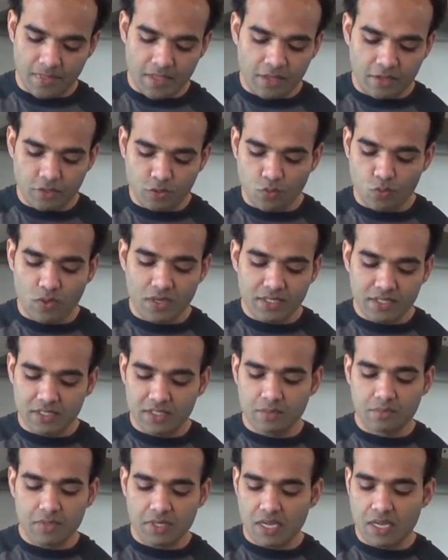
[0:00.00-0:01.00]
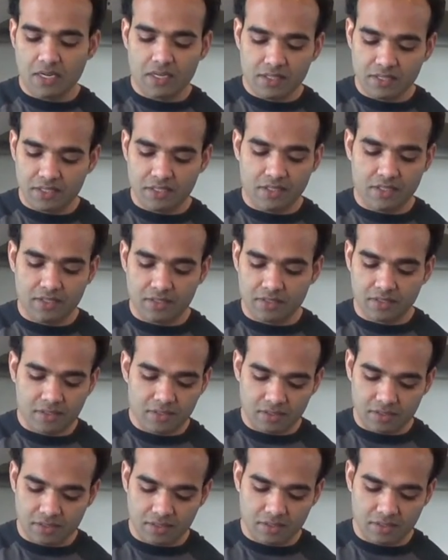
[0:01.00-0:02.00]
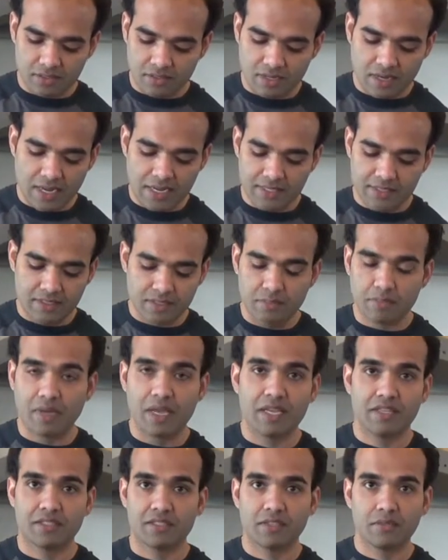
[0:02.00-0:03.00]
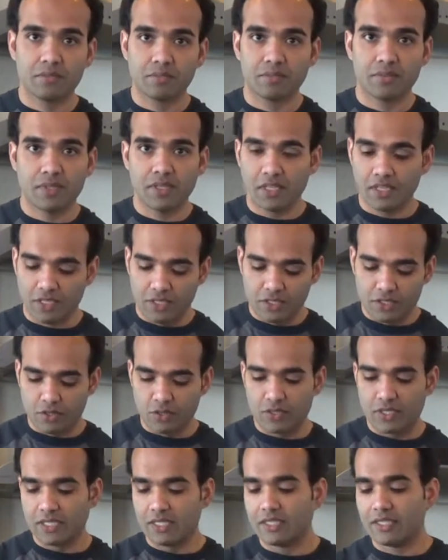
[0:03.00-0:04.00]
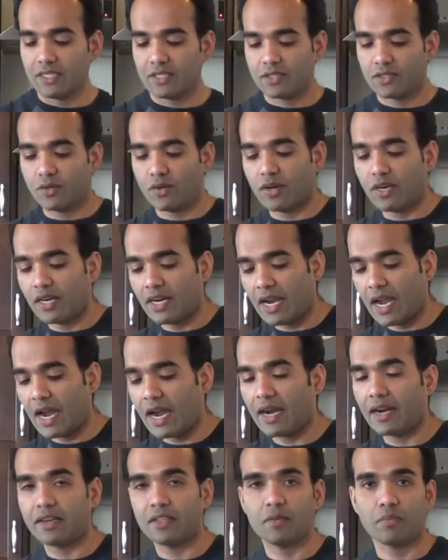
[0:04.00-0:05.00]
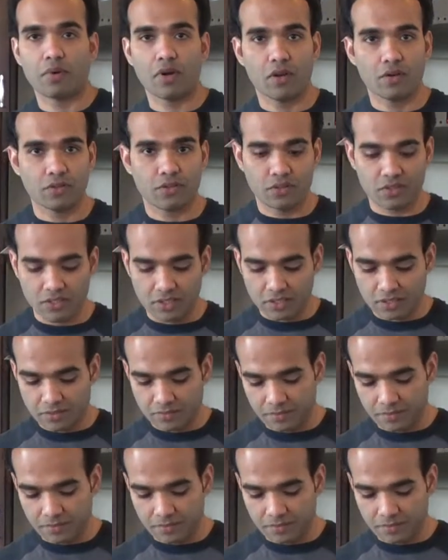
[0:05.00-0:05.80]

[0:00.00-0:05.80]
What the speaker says: So once the bananas are nice and mashed up, you can just go ahead and add the brown sugar.